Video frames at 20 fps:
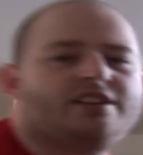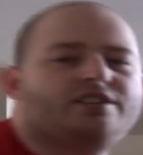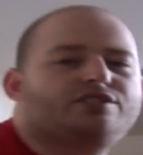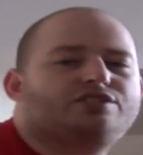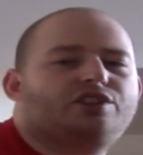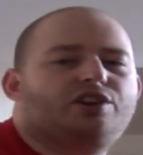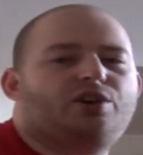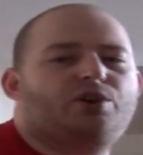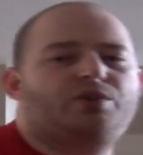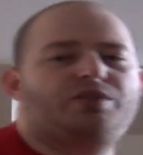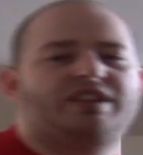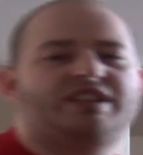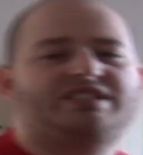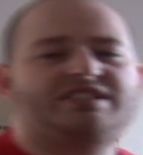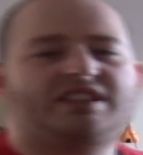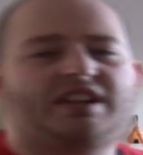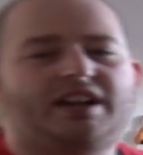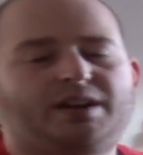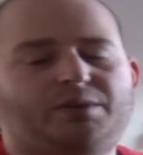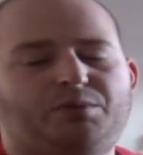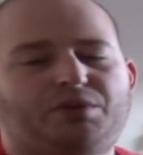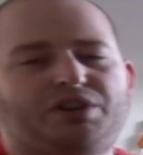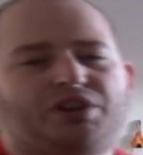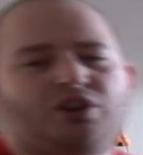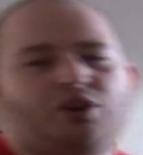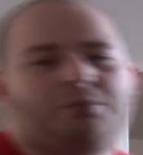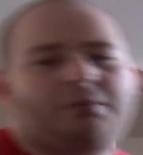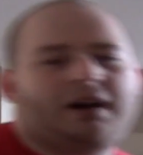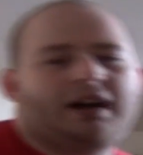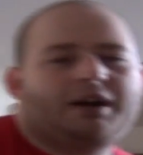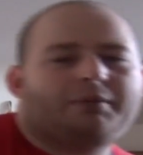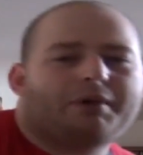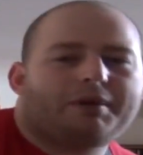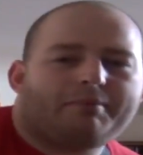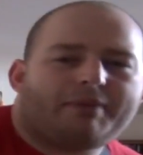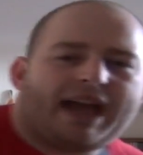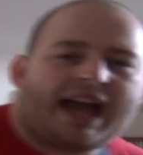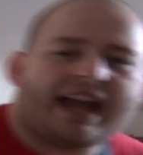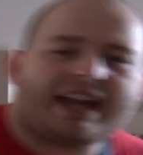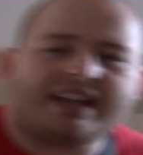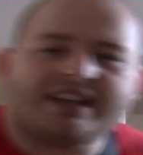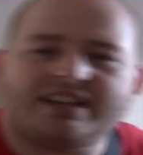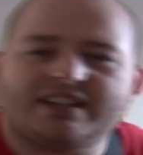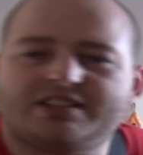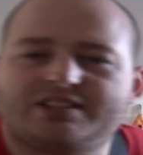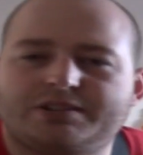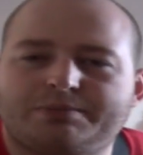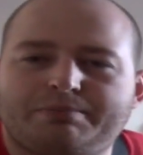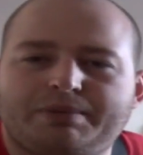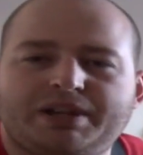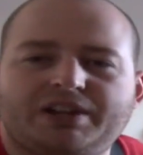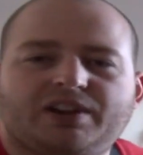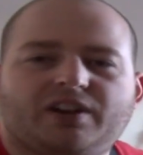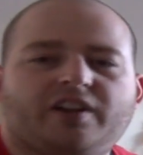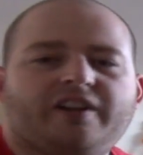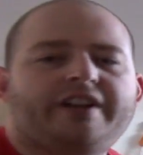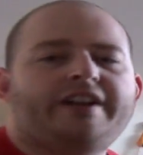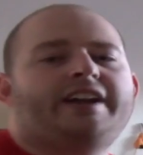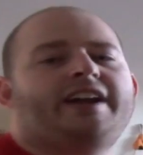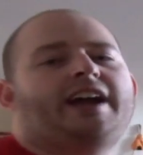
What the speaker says: So this gun would go behind my back and disappear.